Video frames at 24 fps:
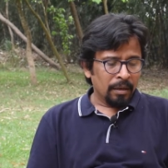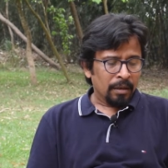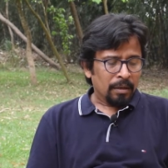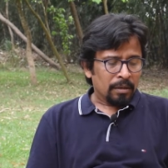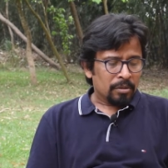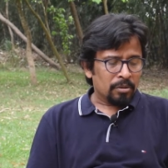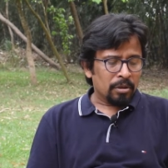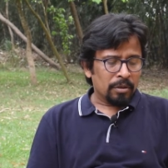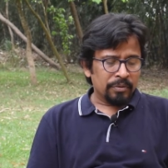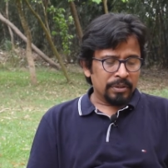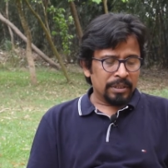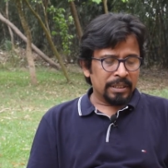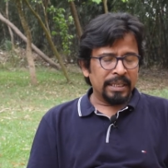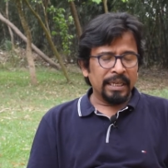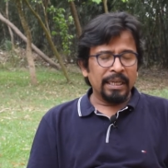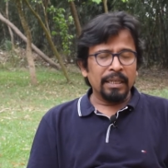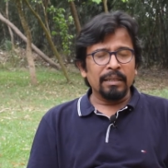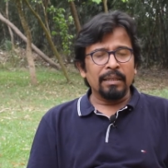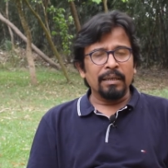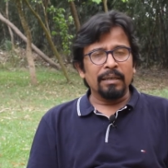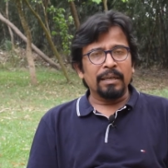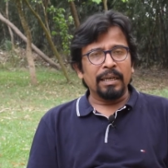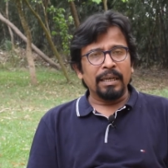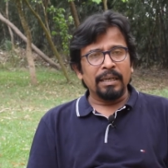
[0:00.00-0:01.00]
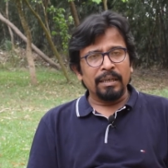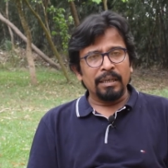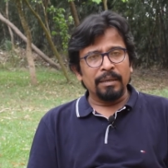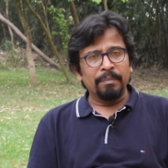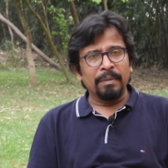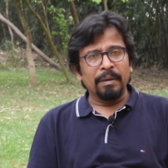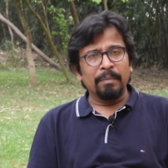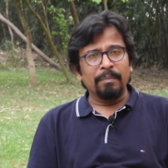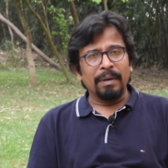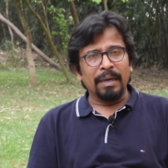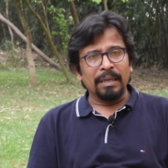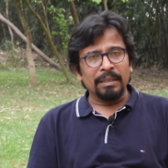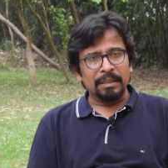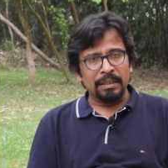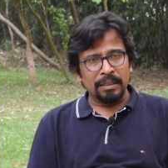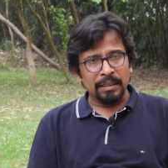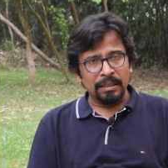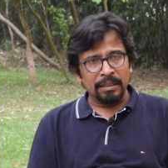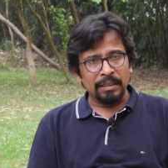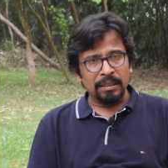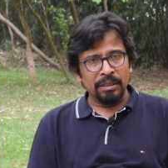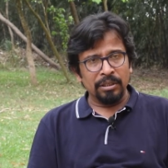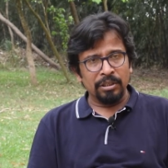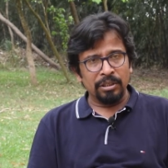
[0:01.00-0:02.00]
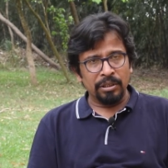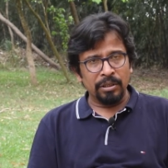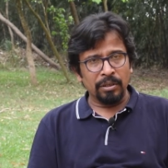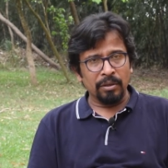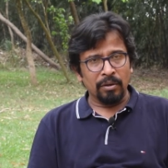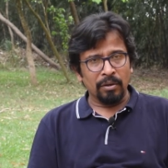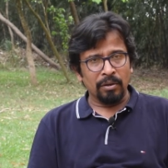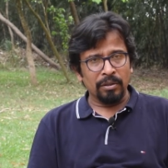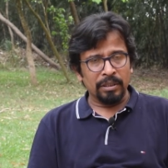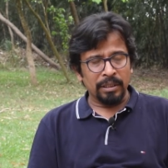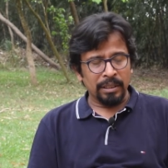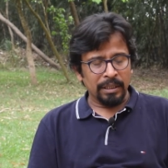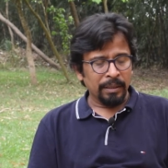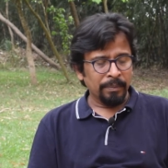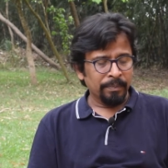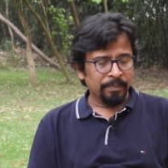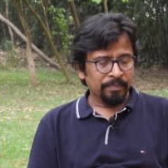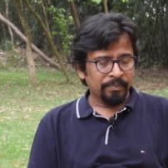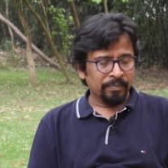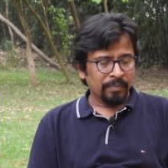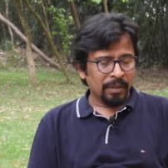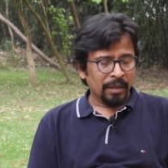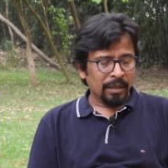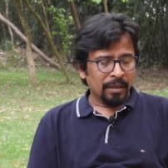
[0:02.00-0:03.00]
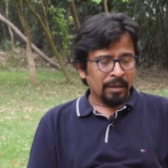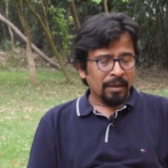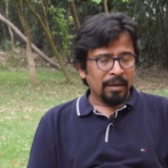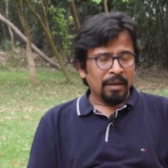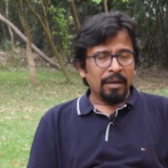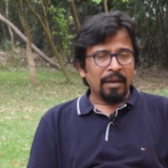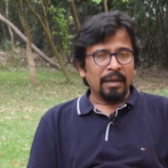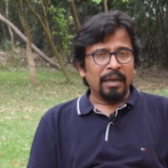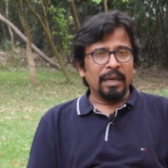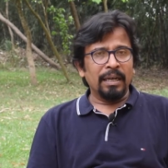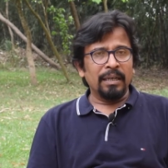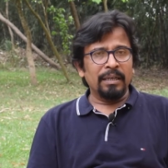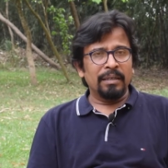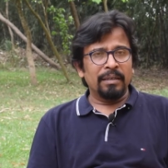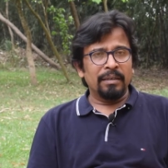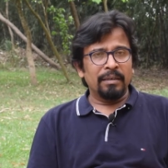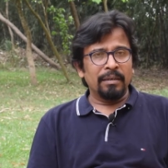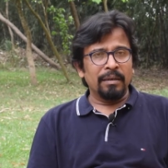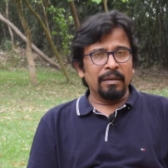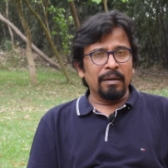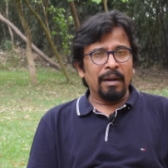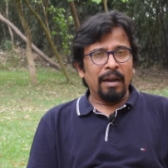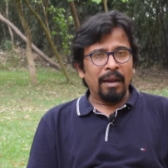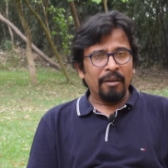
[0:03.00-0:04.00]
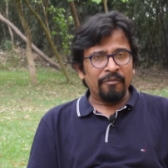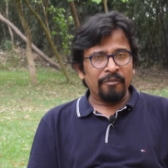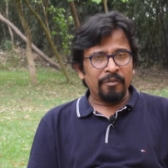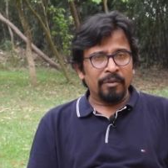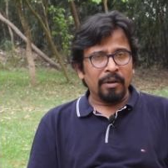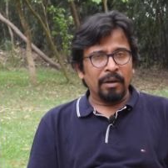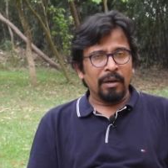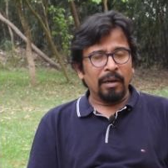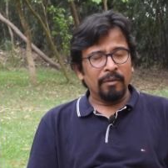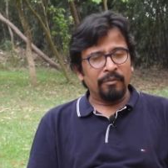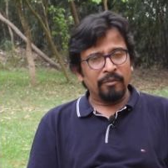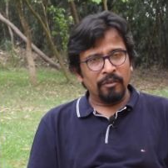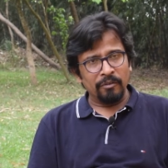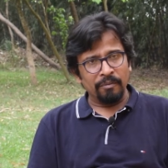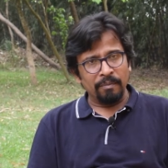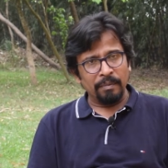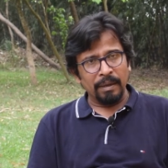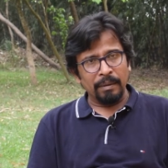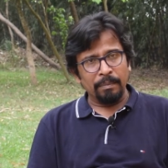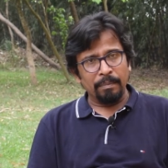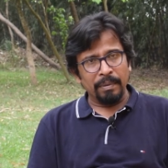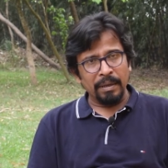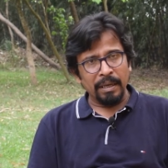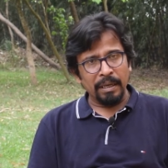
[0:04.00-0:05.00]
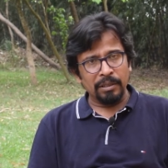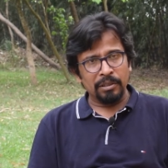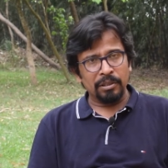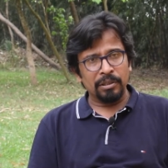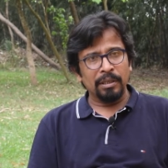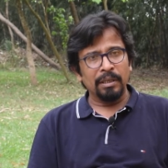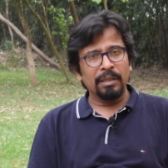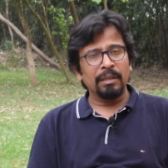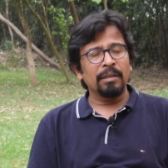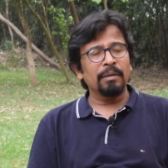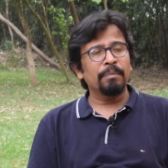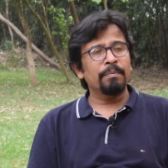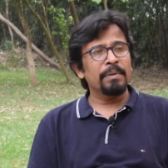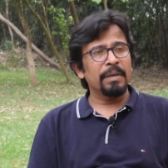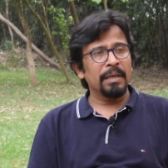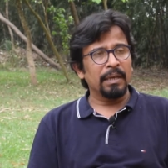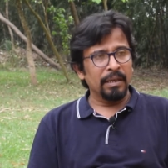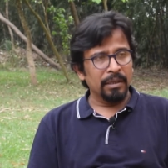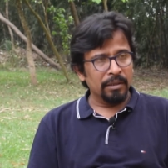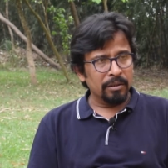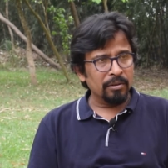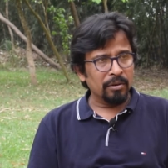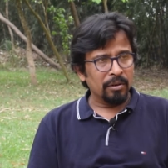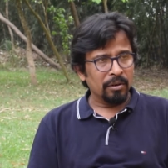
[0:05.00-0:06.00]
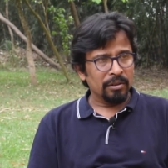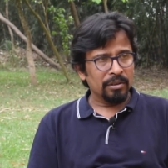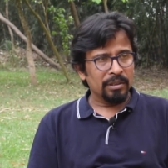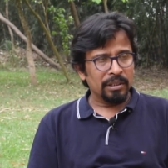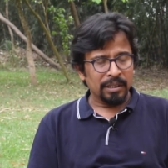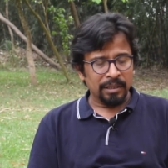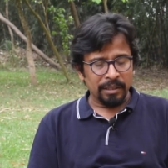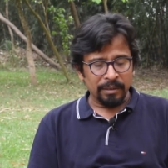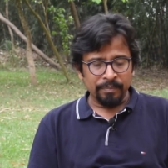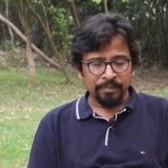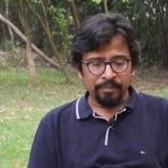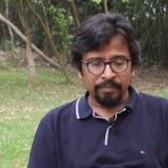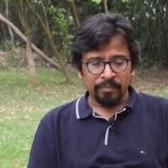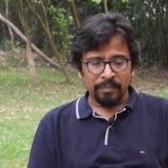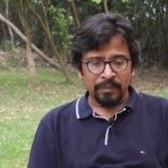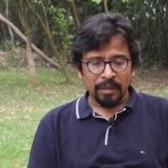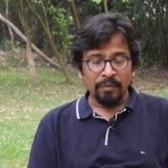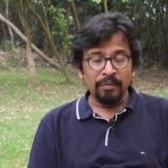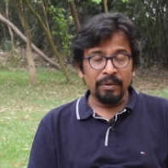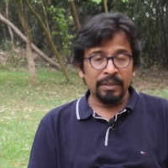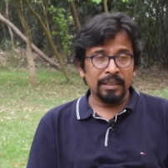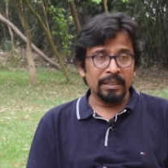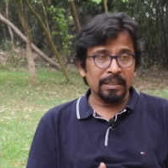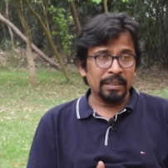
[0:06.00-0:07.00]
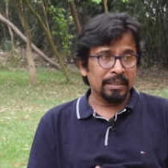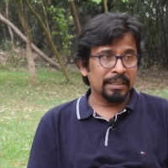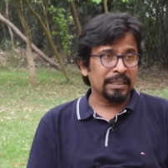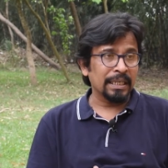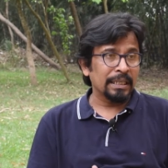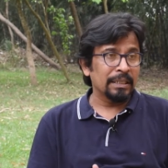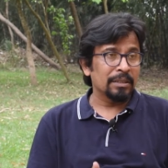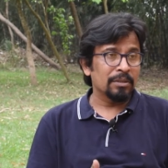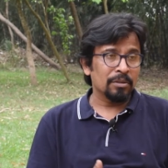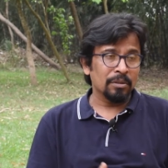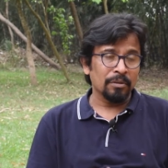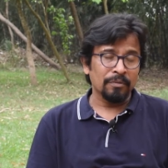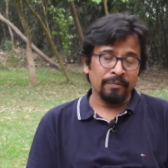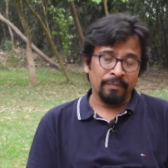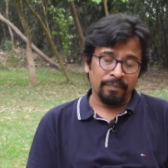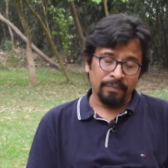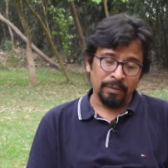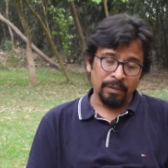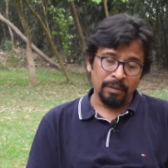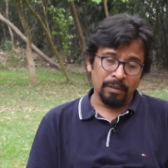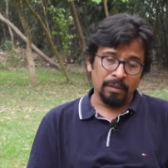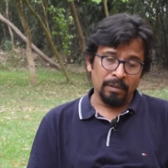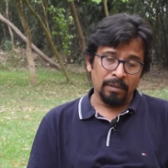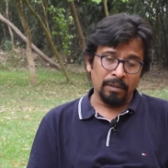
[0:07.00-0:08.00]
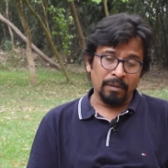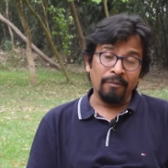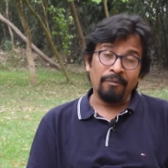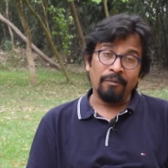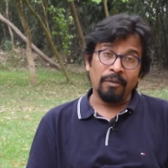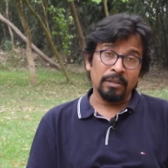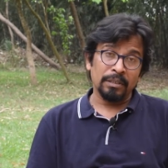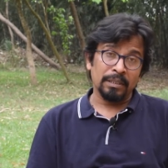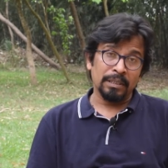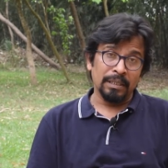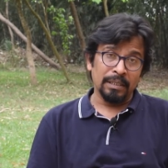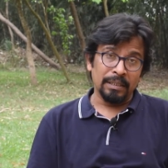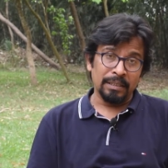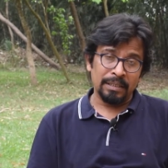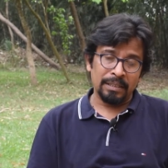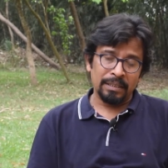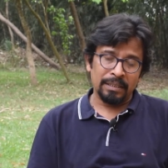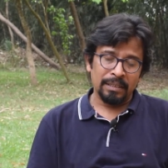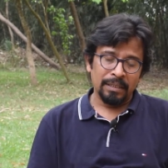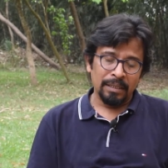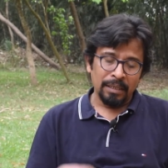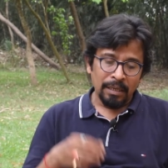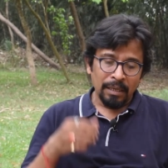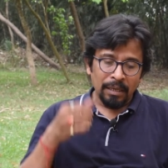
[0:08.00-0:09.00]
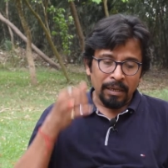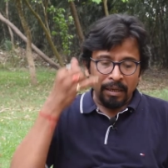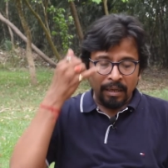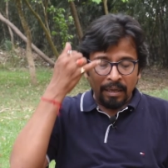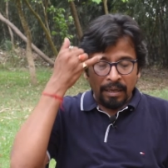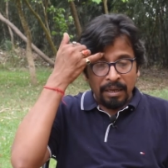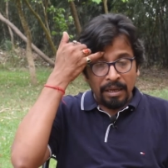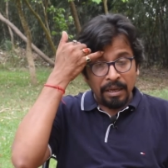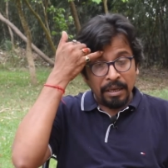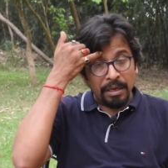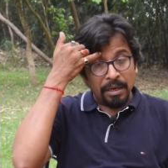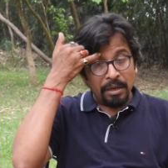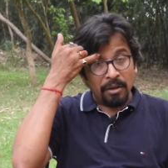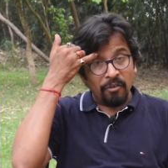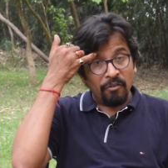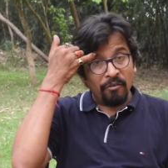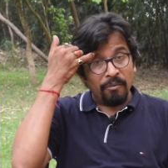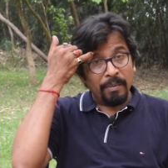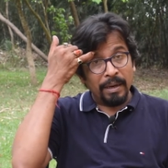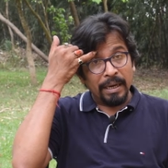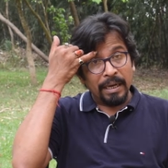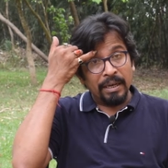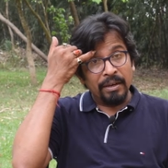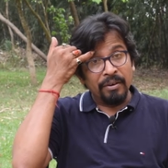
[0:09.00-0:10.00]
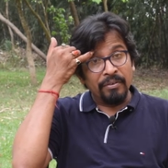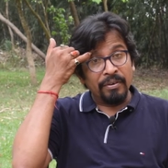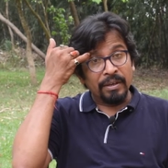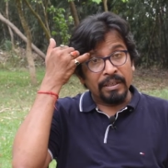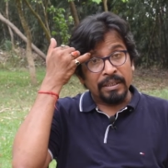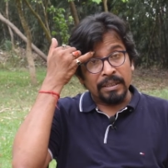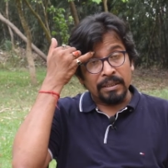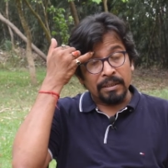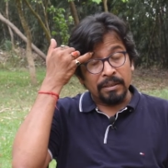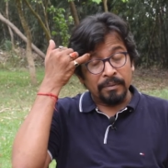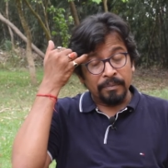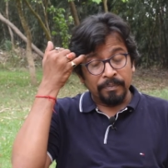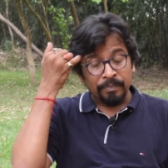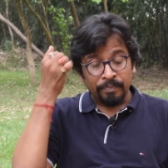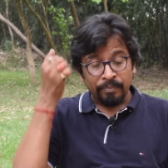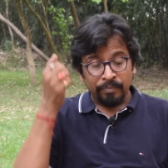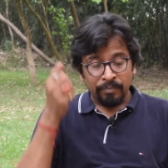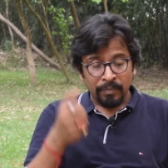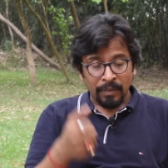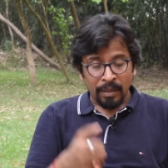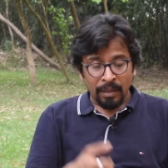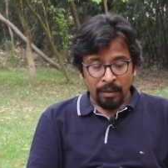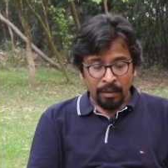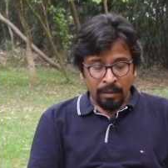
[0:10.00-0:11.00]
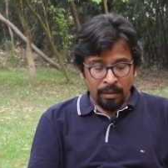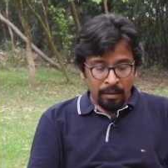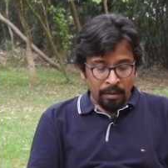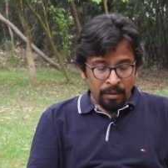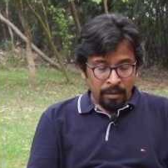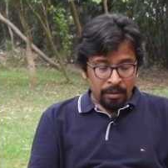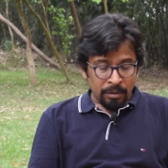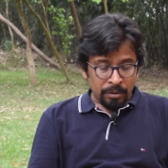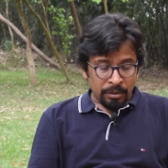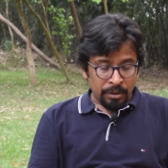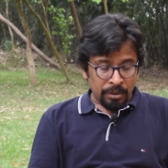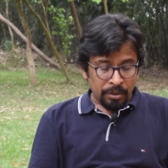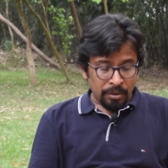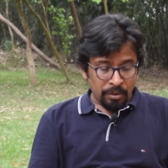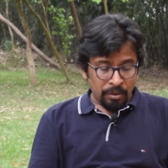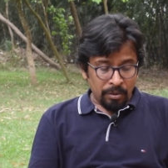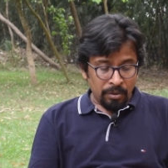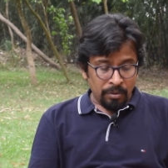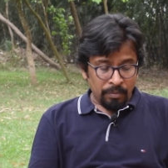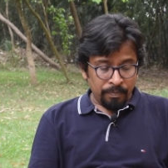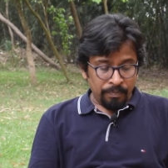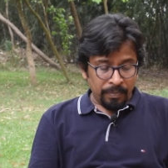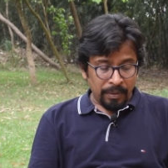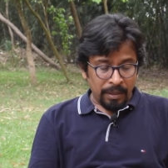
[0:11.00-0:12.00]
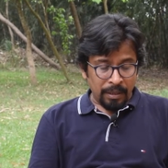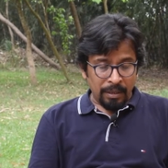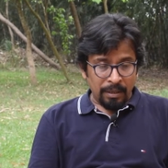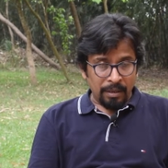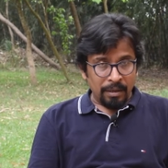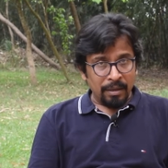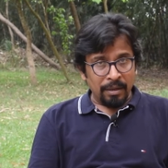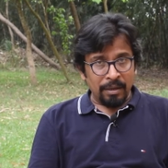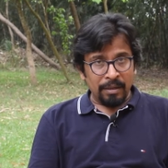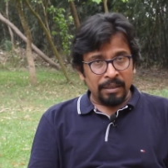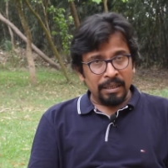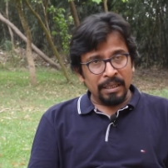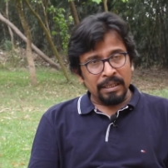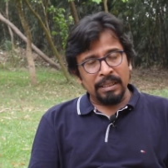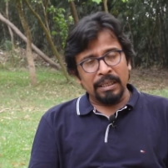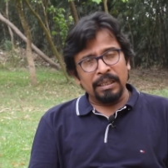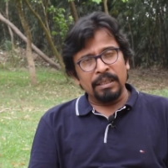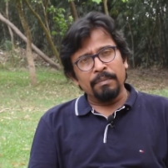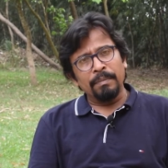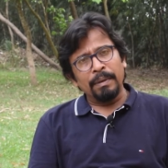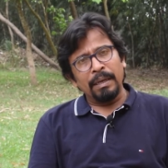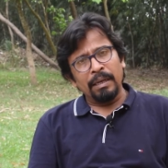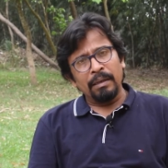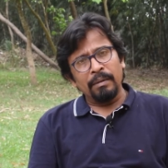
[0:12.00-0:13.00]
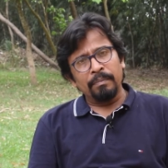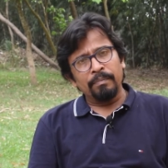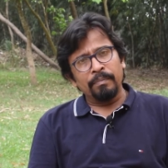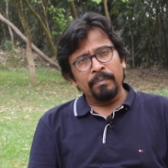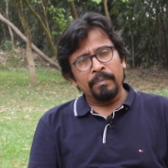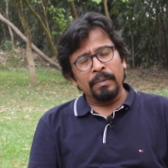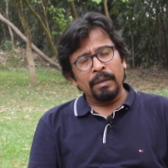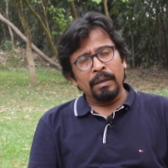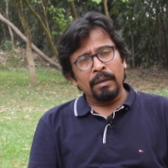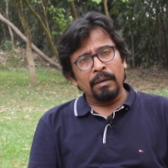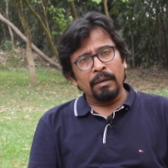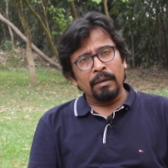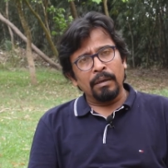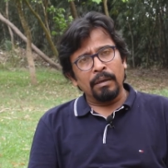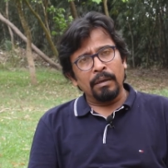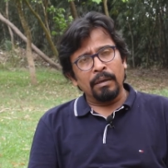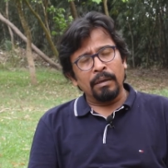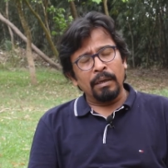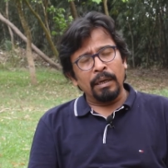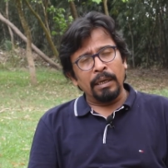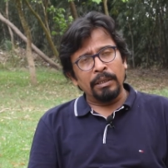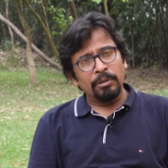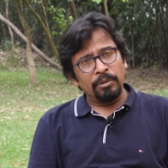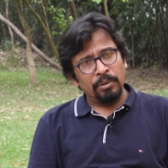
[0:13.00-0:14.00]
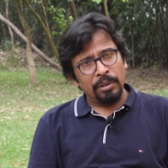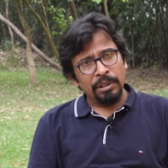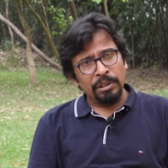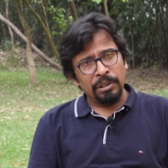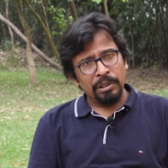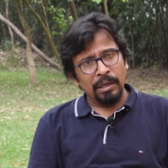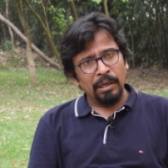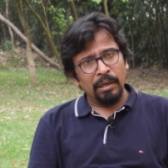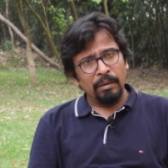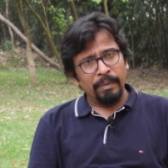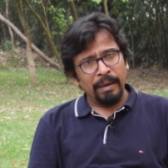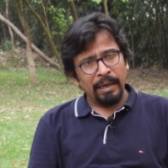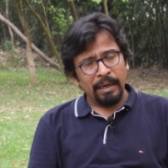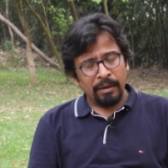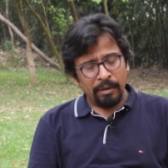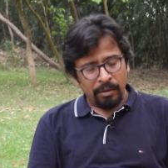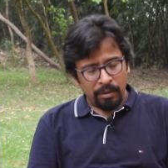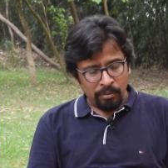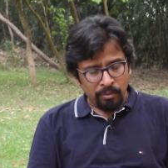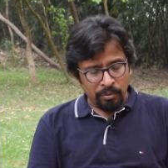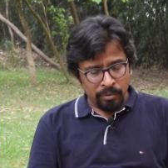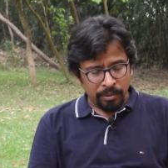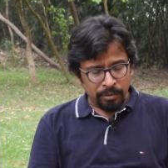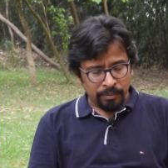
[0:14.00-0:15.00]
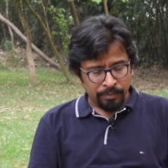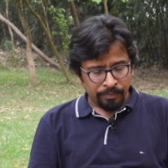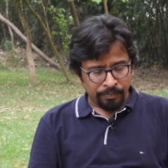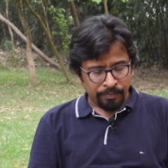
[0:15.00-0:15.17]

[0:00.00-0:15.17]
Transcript: So I was saying that I did my masters in geology. I left half of my PhD in the paleontology, which is the science of the fossils, area of my interest. So this is my educational background,